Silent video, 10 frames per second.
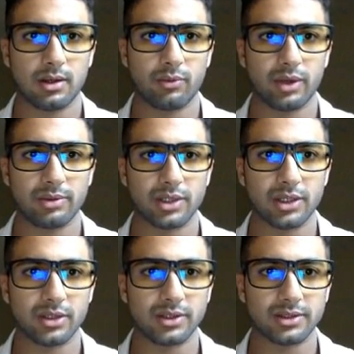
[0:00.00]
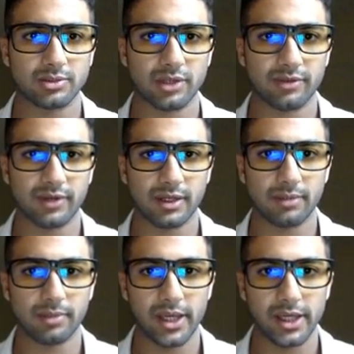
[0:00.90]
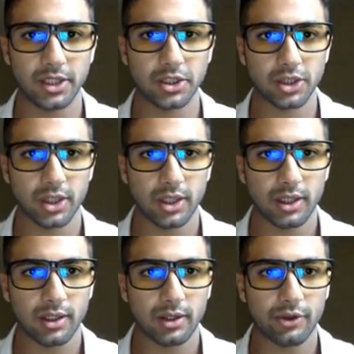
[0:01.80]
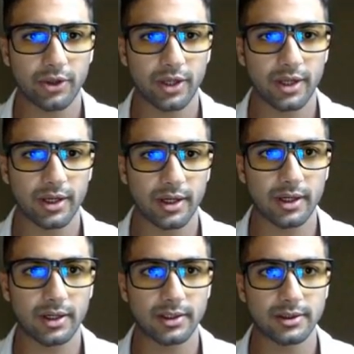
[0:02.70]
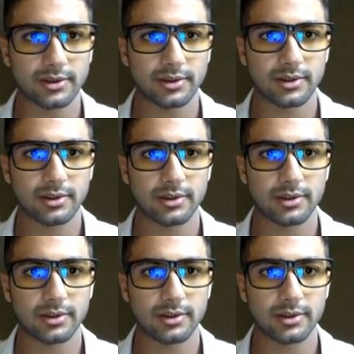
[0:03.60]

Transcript: What I'm trying to do is I'm trying to find a page that has